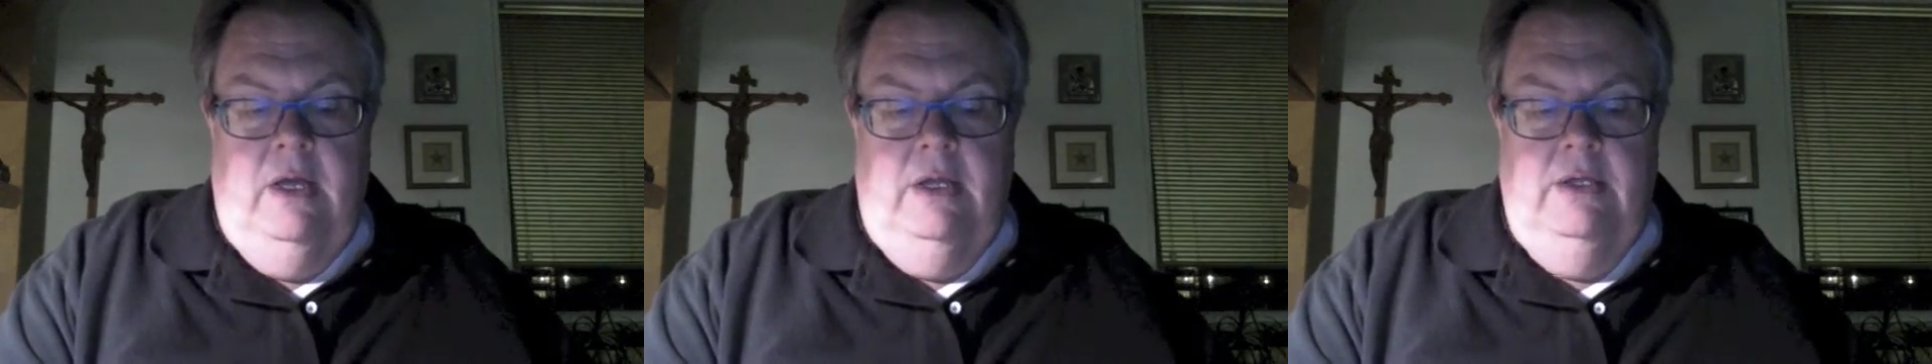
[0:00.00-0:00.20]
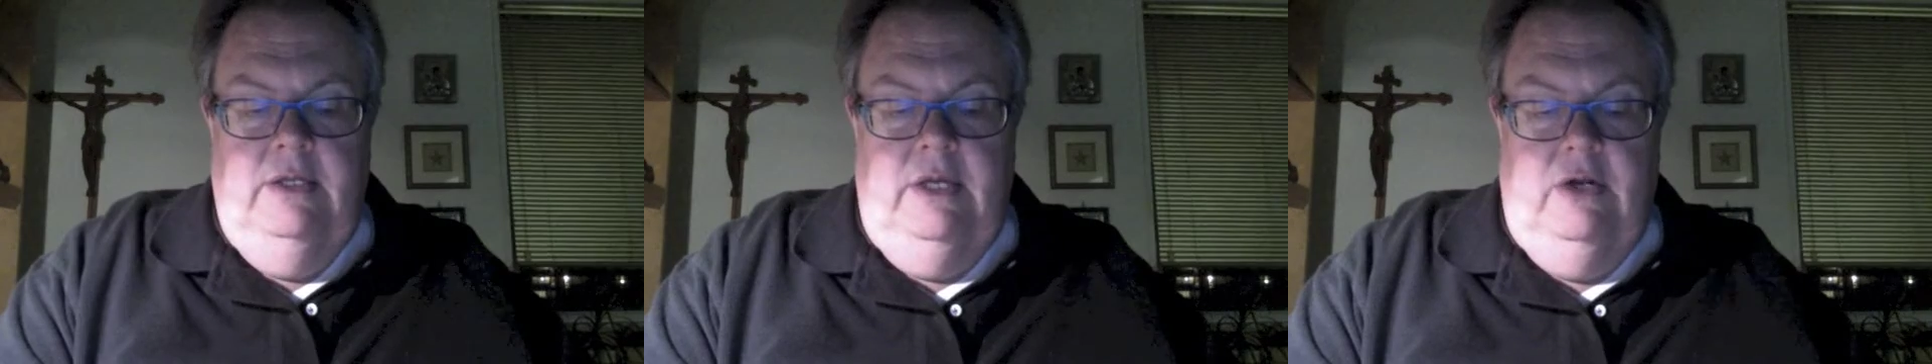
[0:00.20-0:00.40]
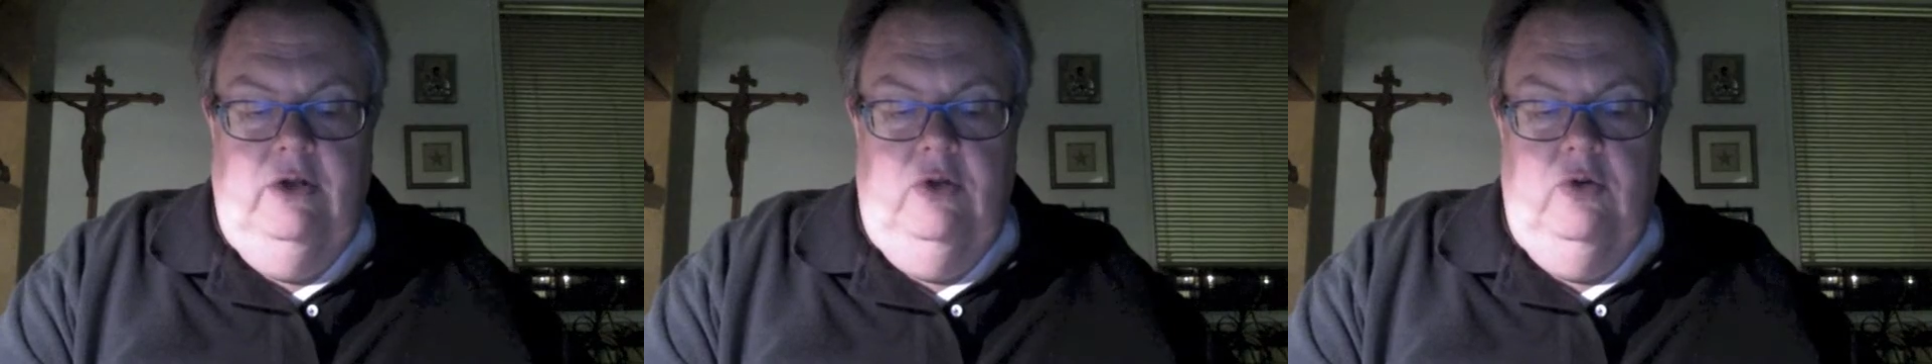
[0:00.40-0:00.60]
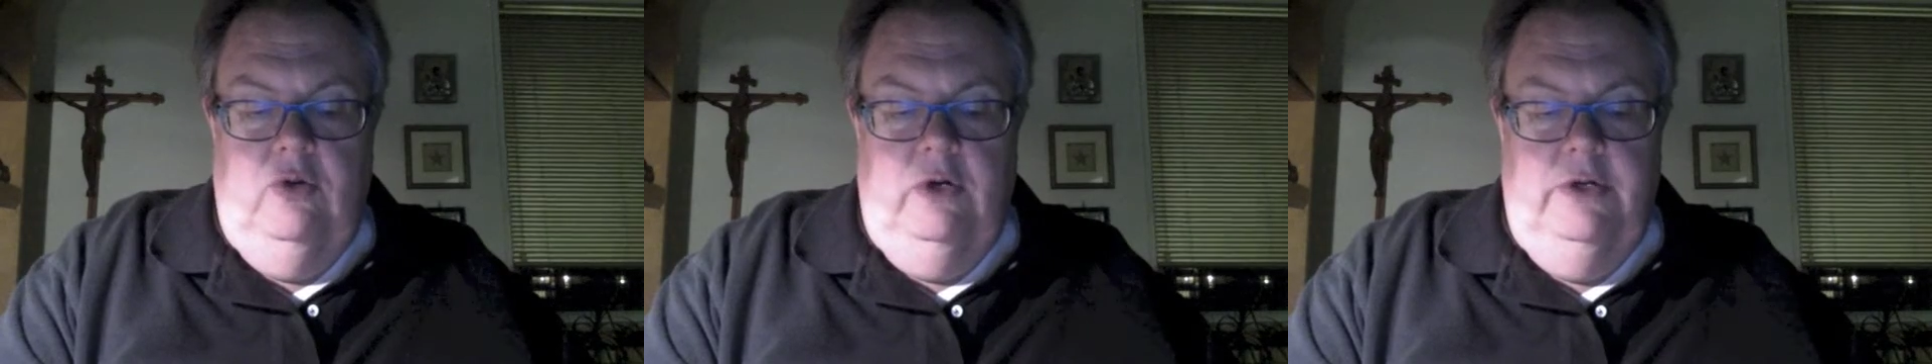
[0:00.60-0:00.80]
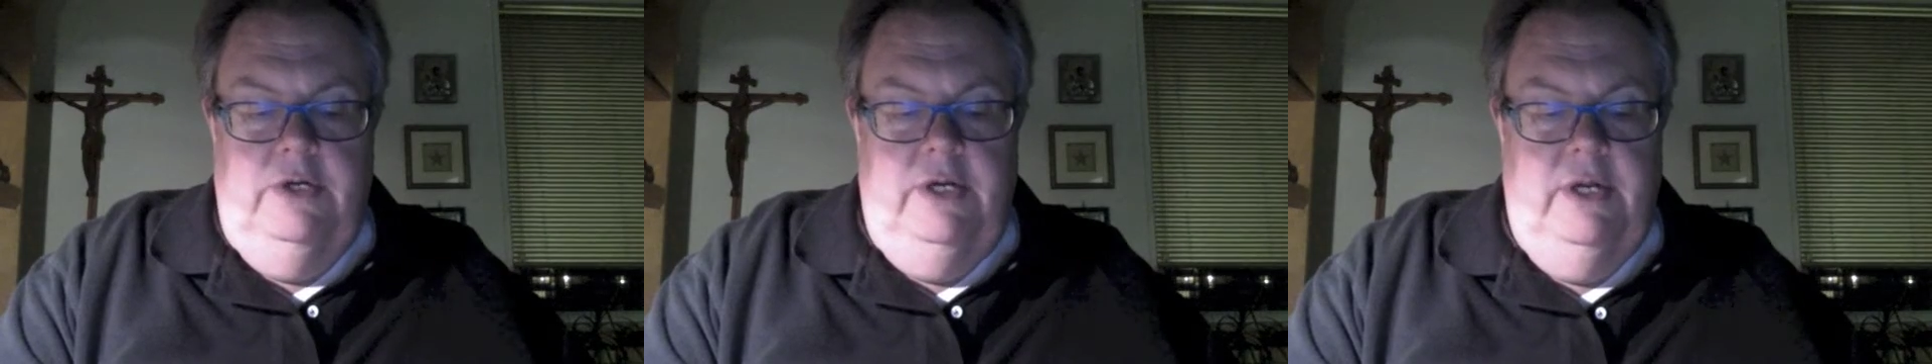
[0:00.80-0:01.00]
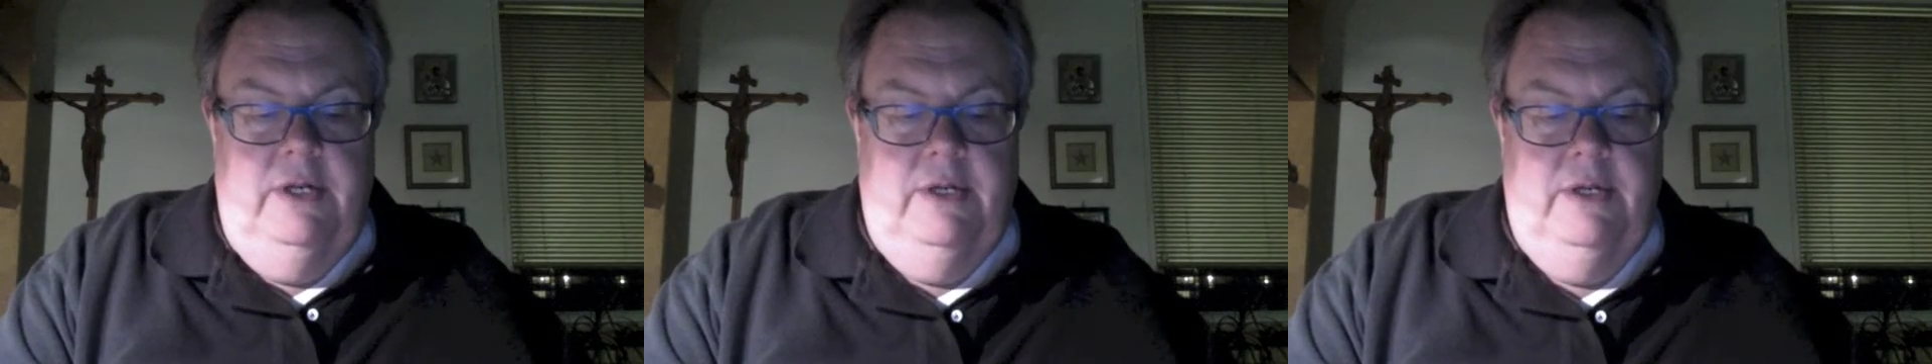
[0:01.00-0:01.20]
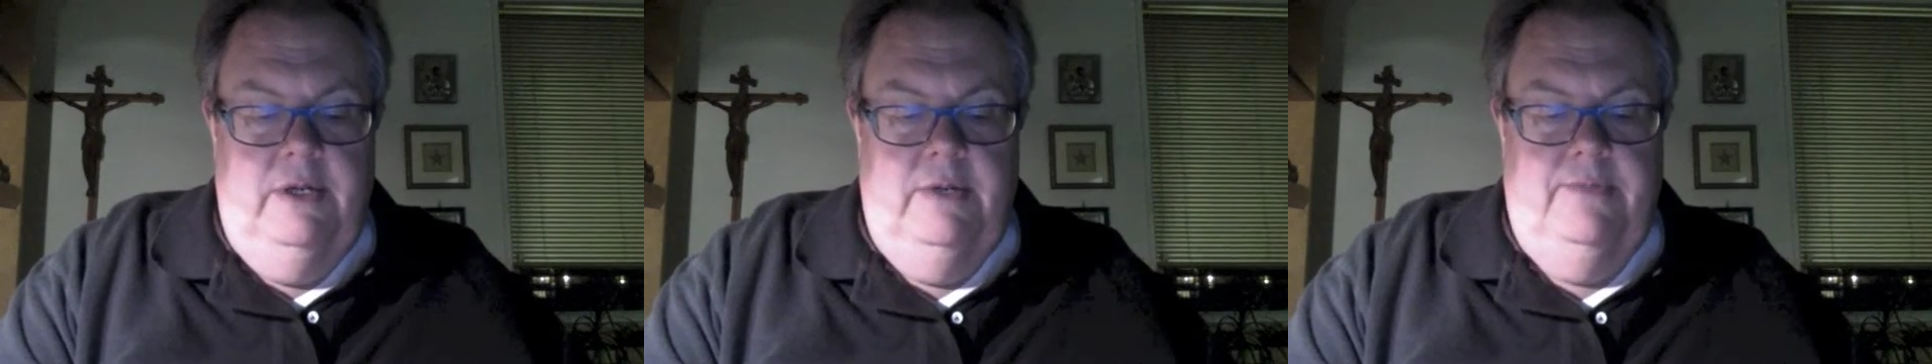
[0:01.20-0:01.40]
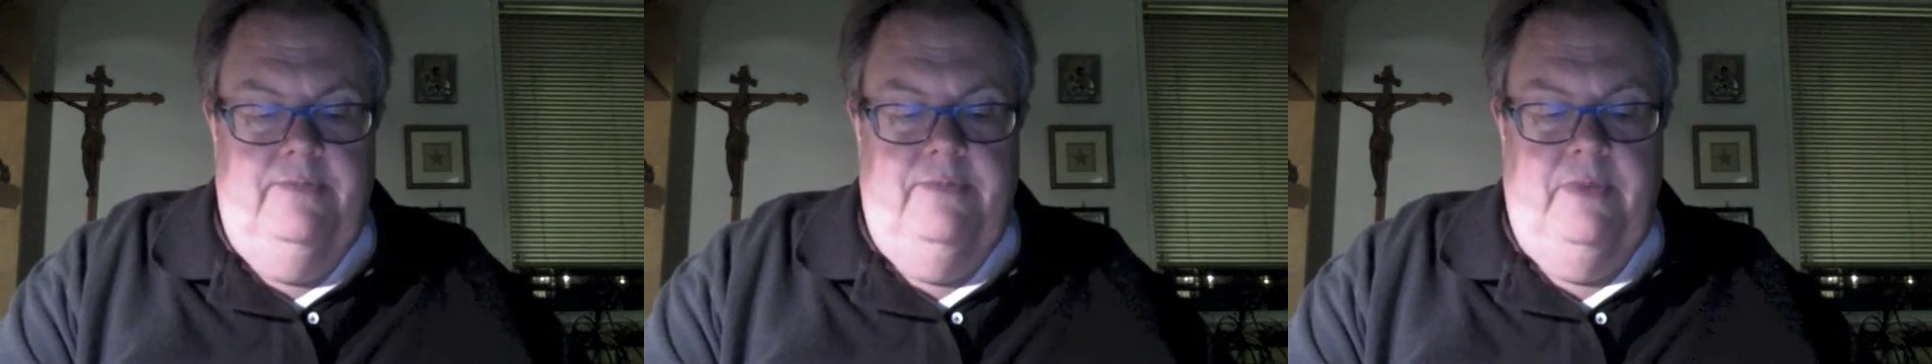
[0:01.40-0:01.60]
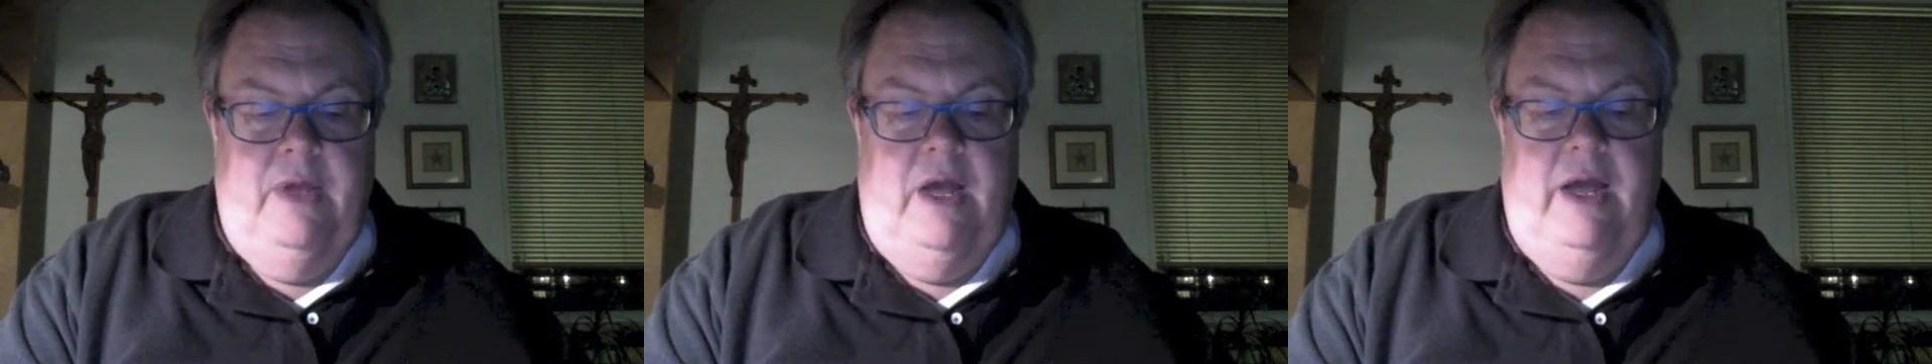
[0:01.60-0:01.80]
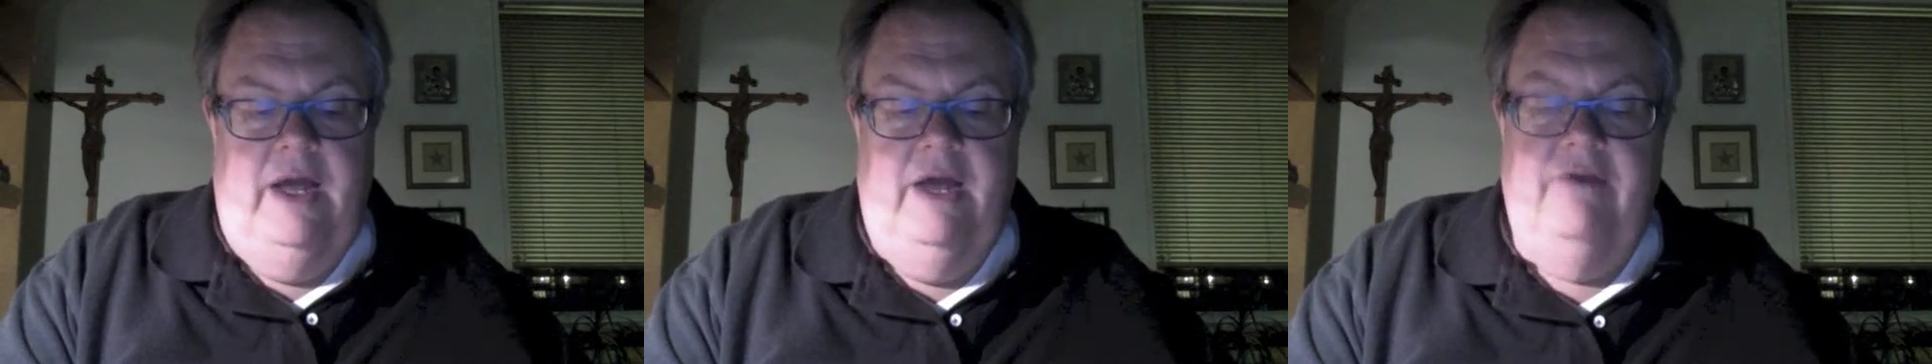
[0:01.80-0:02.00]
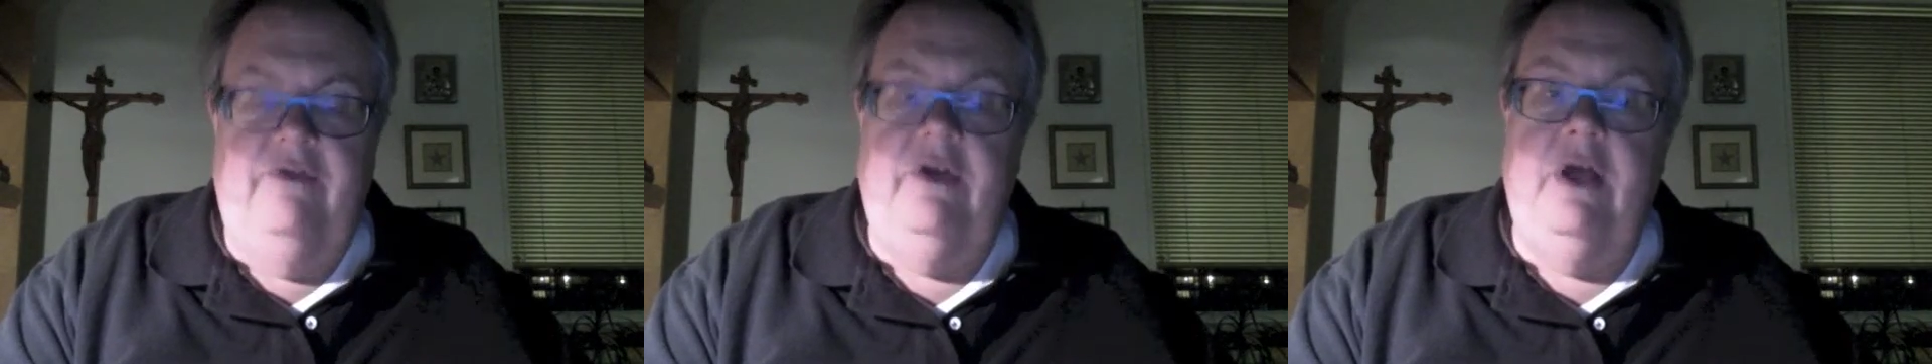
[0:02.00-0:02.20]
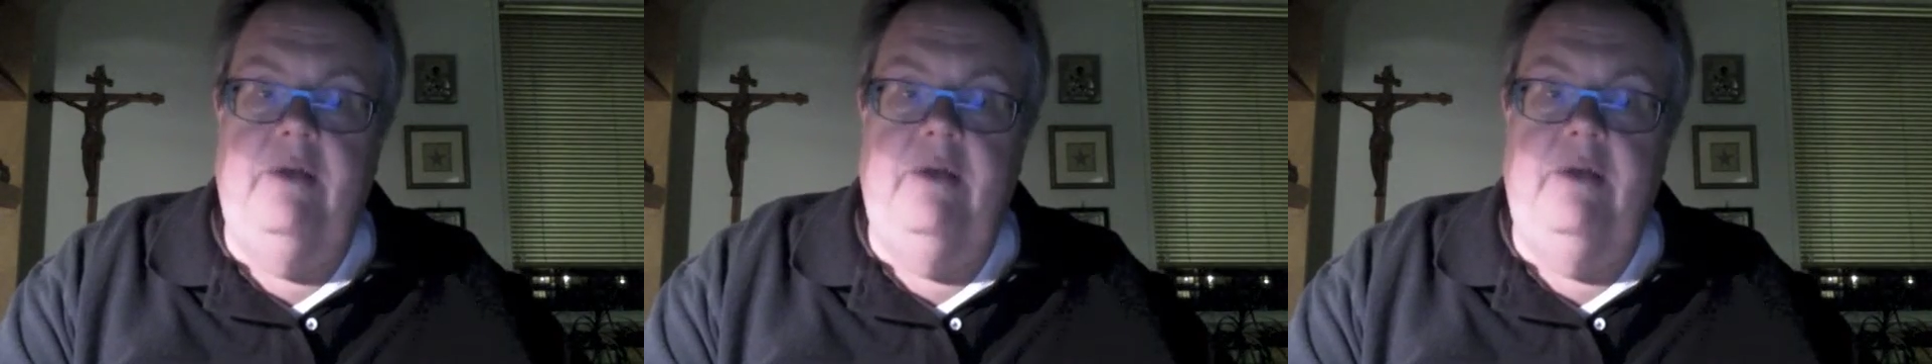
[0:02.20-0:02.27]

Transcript: Dear Lord, I have